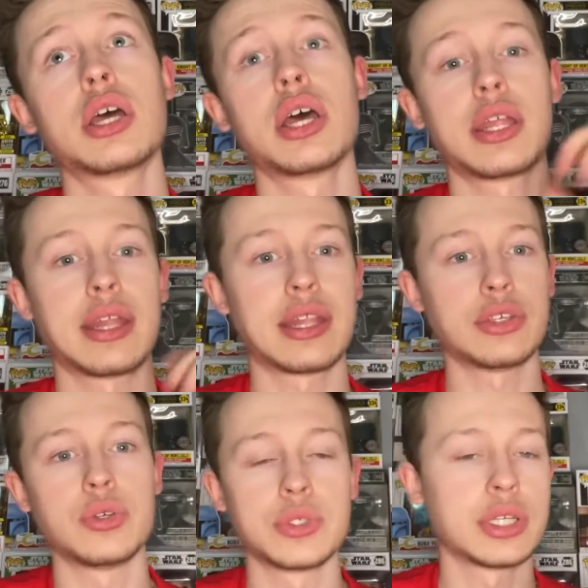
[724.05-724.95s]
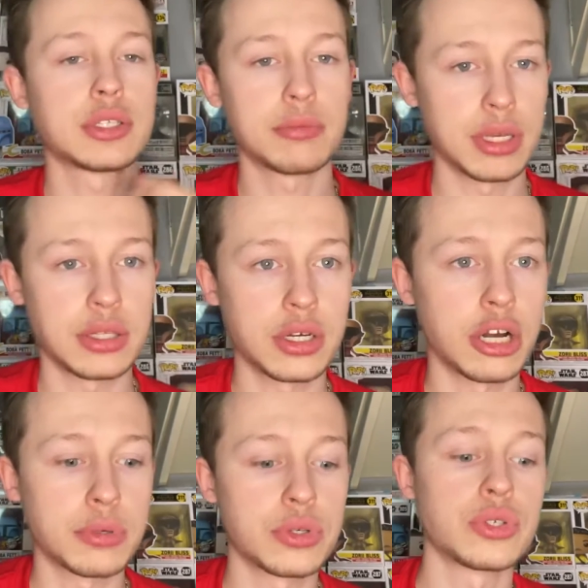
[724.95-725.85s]
and then they use it to make the
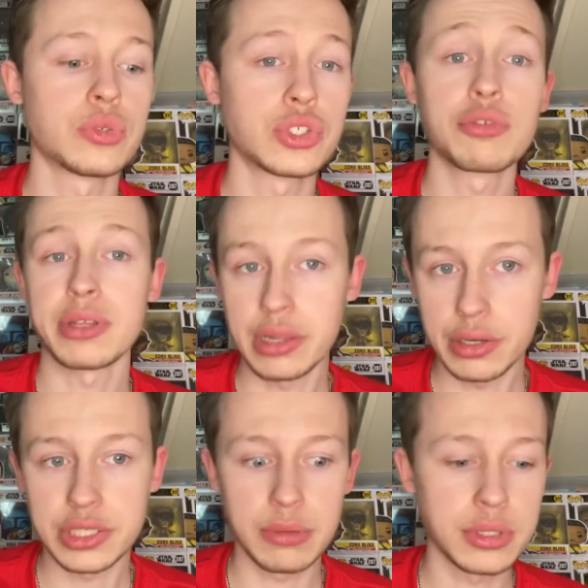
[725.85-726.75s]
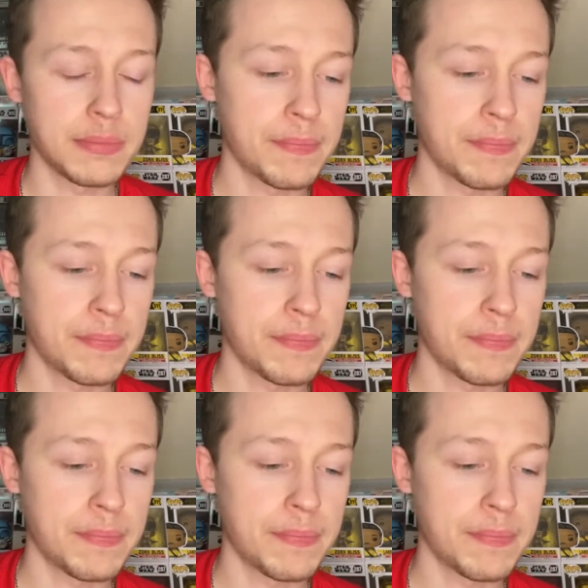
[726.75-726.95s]
kyber crystals to make the lightsabers.